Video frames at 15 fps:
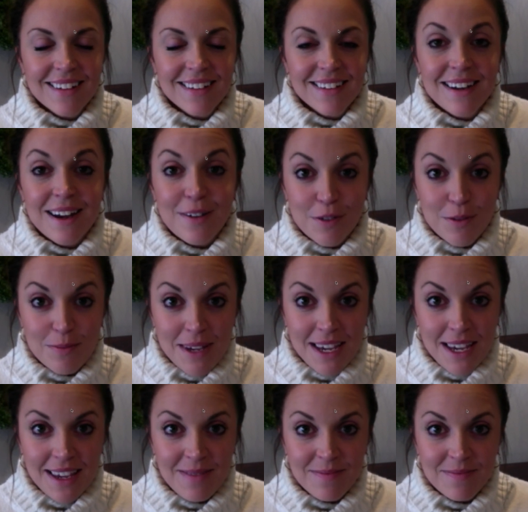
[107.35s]
Now, for
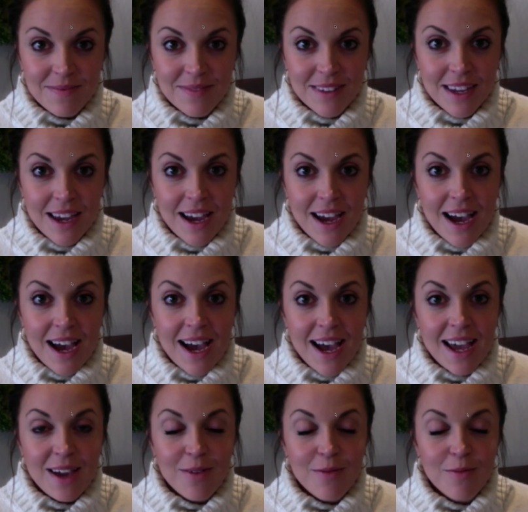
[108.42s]
me,
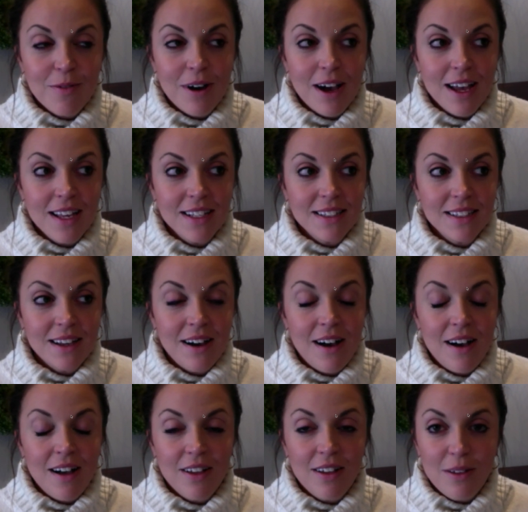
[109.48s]
I was
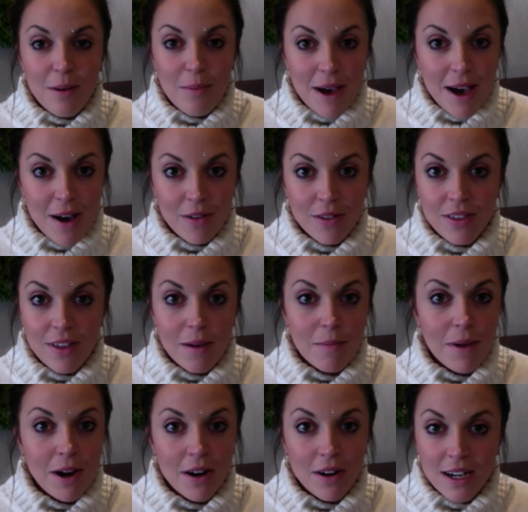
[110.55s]
all about the
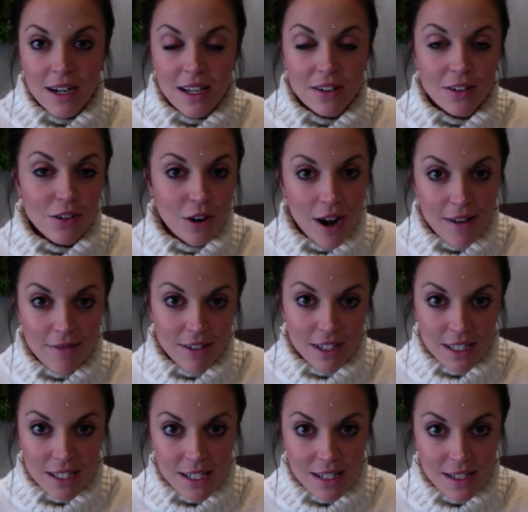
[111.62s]
American Eagle graphic
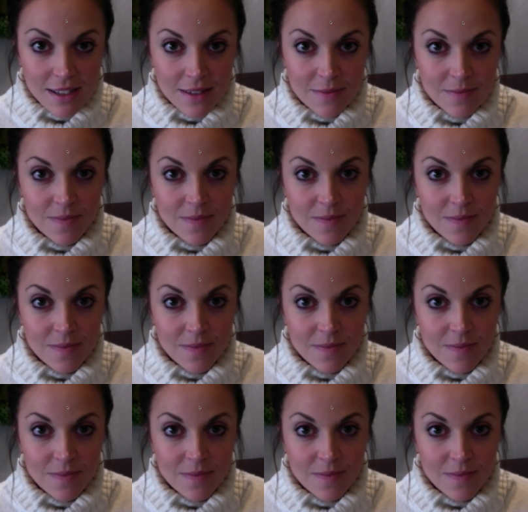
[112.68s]
tees.